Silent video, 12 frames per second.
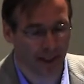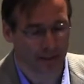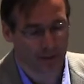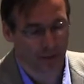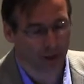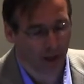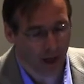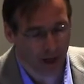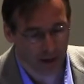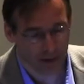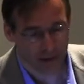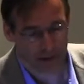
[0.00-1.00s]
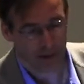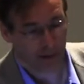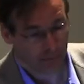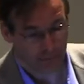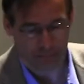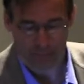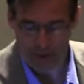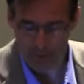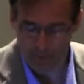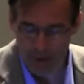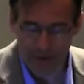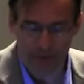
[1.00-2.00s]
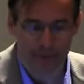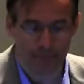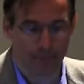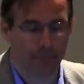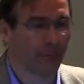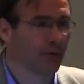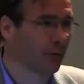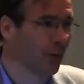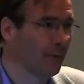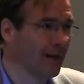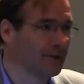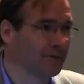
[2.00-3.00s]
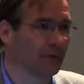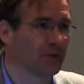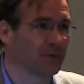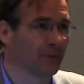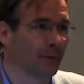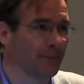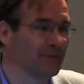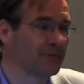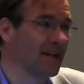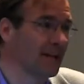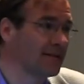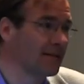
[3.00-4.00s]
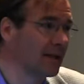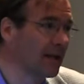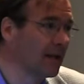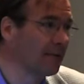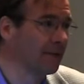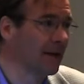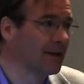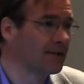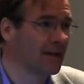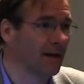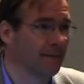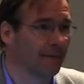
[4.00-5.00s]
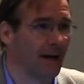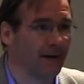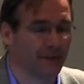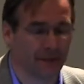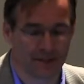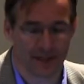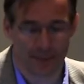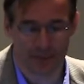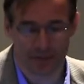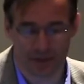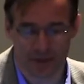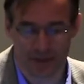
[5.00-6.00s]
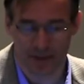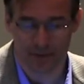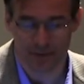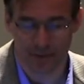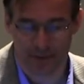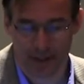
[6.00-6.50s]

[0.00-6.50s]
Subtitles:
And so there are more modern formats for this purpose. NetCDF, HDF5 are example of these kinds of